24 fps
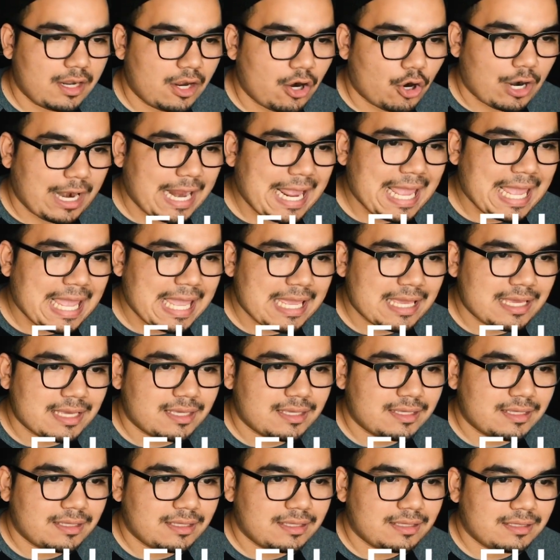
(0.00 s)
or eh.
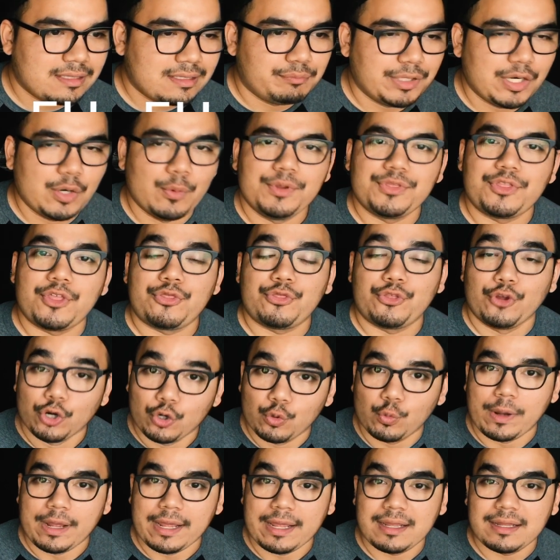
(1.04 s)
But it went the
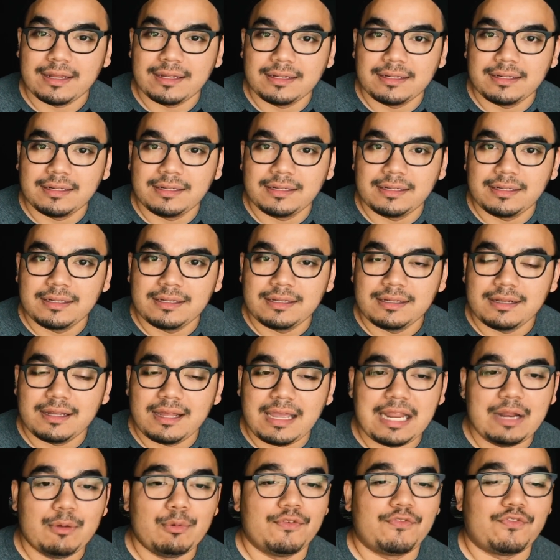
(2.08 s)
third way.
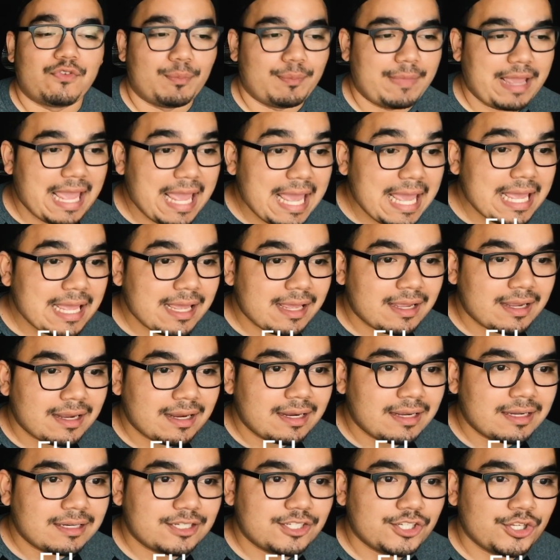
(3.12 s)
And it went from eh
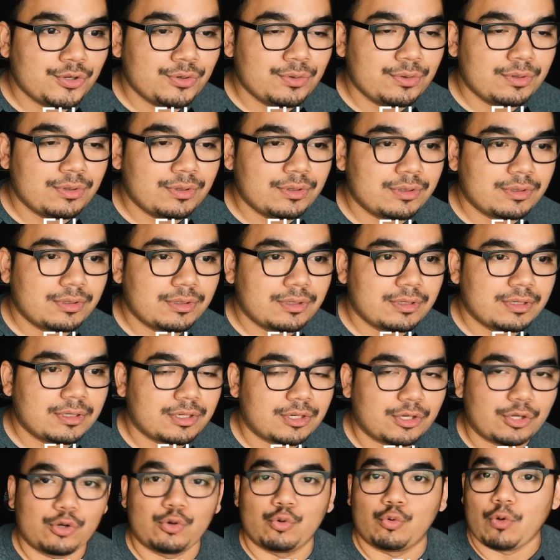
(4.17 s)
to
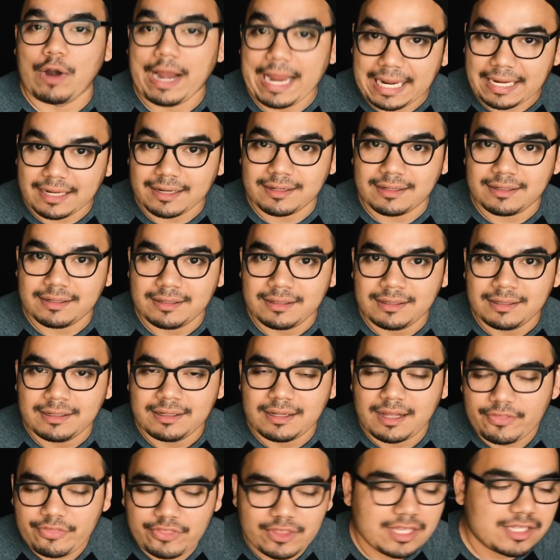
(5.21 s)
great.
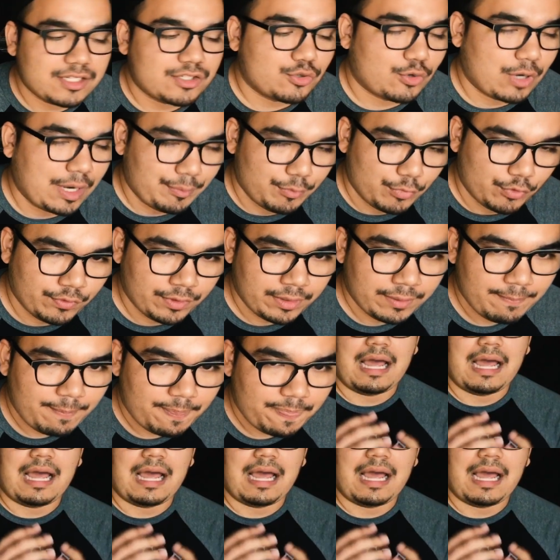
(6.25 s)
I think it's a great movie.